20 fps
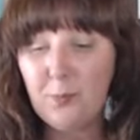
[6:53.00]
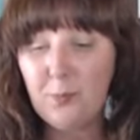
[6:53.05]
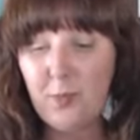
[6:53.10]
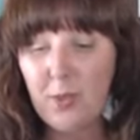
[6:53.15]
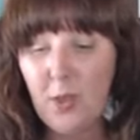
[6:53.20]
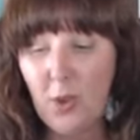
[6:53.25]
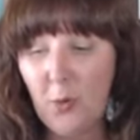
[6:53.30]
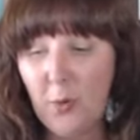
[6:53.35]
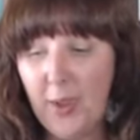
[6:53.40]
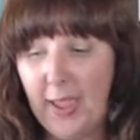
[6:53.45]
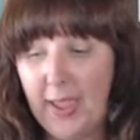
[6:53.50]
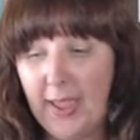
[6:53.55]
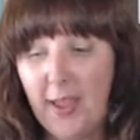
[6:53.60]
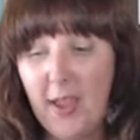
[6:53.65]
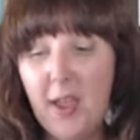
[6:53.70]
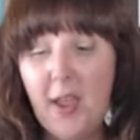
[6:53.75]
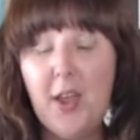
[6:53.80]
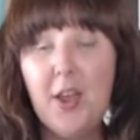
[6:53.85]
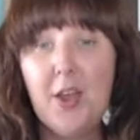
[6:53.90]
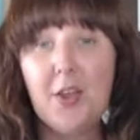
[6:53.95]
Okay,
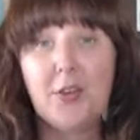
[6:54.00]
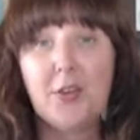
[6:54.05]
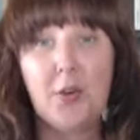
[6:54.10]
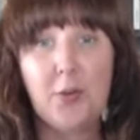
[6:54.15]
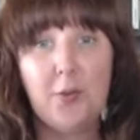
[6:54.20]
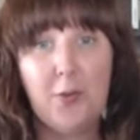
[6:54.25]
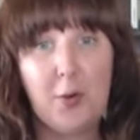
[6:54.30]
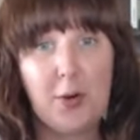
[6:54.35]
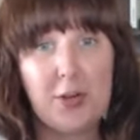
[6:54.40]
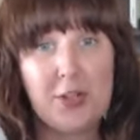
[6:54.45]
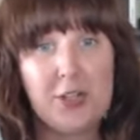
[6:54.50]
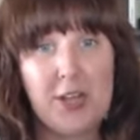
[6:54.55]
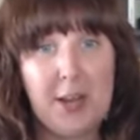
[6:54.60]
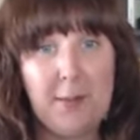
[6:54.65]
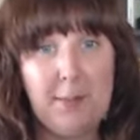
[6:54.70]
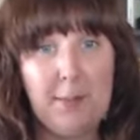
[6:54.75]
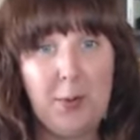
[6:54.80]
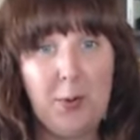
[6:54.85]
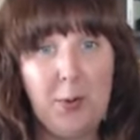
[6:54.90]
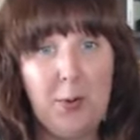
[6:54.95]
so for
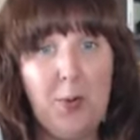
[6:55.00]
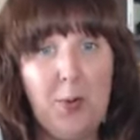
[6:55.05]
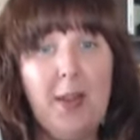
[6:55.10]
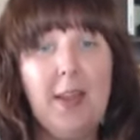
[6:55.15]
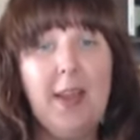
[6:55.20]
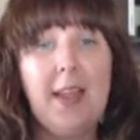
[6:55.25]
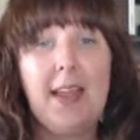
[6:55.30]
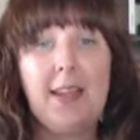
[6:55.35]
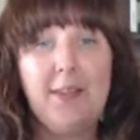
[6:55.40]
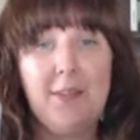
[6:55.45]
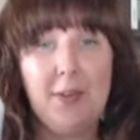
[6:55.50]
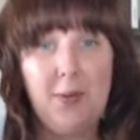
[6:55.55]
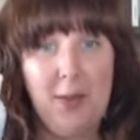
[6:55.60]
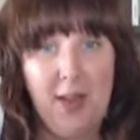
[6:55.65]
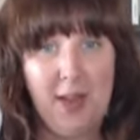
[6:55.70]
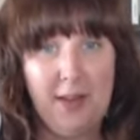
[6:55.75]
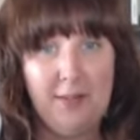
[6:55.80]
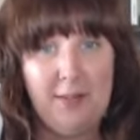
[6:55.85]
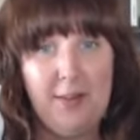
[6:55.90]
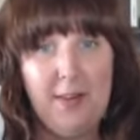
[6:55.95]
shampoo, if you
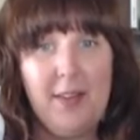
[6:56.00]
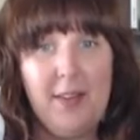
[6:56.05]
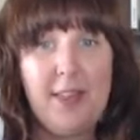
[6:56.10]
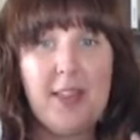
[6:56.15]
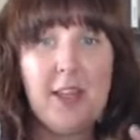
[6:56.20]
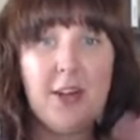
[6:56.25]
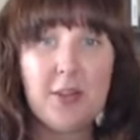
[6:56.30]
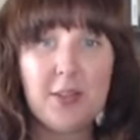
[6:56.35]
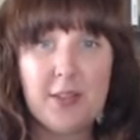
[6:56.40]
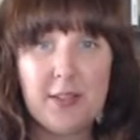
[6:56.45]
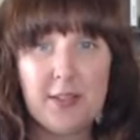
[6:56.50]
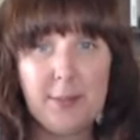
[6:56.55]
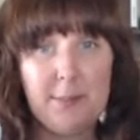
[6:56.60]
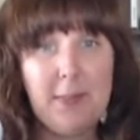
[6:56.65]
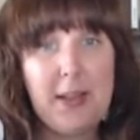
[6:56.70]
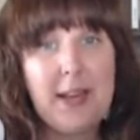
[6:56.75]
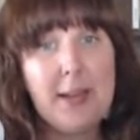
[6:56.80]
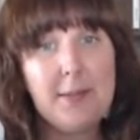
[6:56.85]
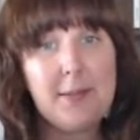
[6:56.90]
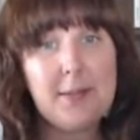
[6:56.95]
have thinner,
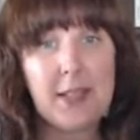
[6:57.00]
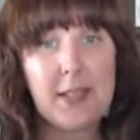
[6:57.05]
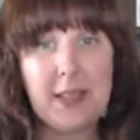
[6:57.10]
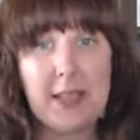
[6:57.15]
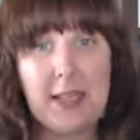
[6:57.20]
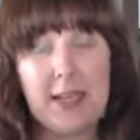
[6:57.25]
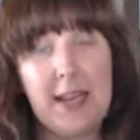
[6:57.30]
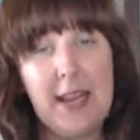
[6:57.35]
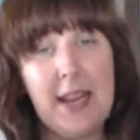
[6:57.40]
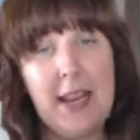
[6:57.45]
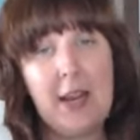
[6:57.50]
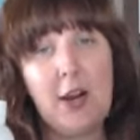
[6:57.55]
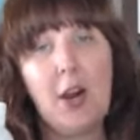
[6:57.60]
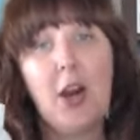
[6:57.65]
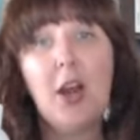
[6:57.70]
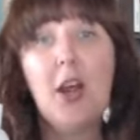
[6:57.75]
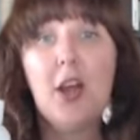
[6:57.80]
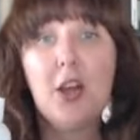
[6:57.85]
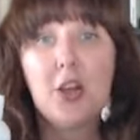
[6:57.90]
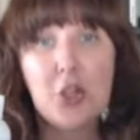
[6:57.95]
medium to thin hair,
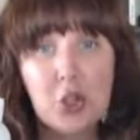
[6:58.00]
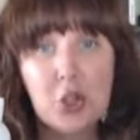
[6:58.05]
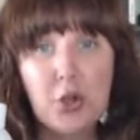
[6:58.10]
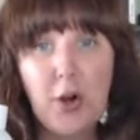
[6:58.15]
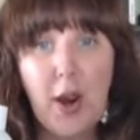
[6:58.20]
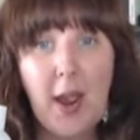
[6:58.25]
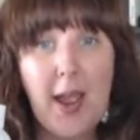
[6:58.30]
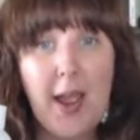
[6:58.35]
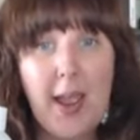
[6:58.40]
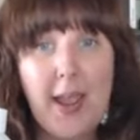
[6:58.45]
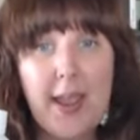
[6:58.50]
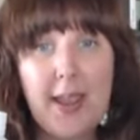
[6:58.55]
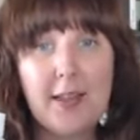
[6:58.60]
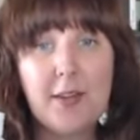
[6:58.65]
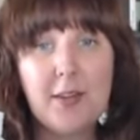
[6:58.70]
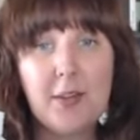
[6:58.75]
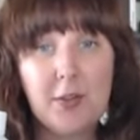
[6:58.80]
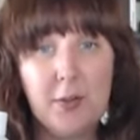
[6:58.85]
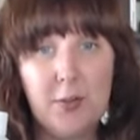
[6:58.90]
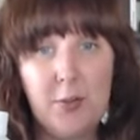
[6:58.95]
try
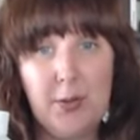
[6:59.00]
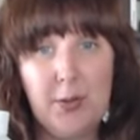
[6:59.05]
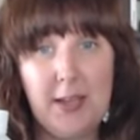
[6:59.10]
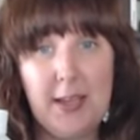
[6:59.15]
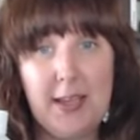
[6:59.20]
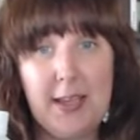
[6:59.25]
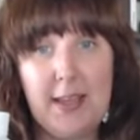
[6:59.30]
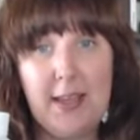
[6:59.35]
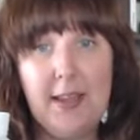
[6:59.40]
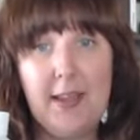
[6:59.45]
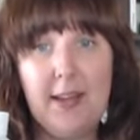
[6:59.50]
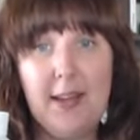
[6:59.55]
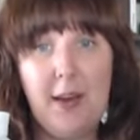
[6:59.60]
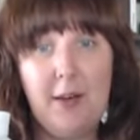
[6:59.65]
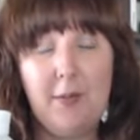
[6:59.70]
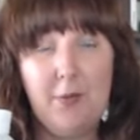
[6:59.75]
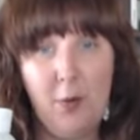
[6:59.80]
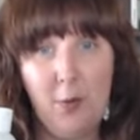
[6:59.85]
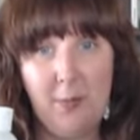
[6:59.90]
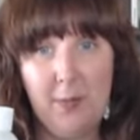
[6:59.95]
diluting it in
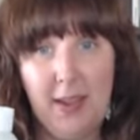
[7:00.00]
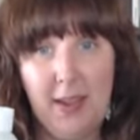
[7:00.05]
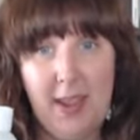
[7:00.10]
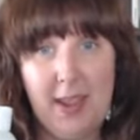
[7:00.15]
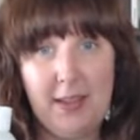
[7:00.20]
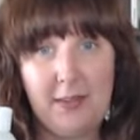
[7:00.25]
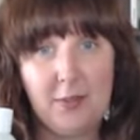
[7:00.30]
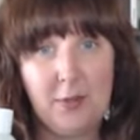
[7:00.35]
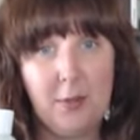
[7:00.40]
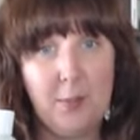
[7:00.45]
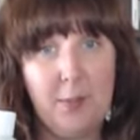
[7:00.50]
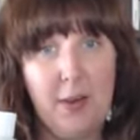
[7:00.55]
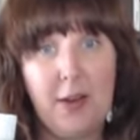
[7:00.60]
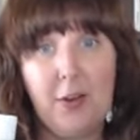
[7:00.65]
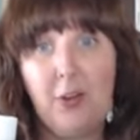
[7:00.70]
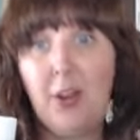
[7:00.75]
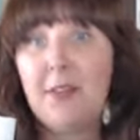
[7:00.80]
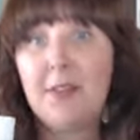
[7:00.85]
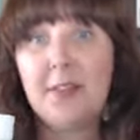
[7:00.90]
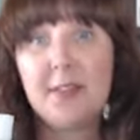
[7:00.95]
a foaming hand soap bottle. I have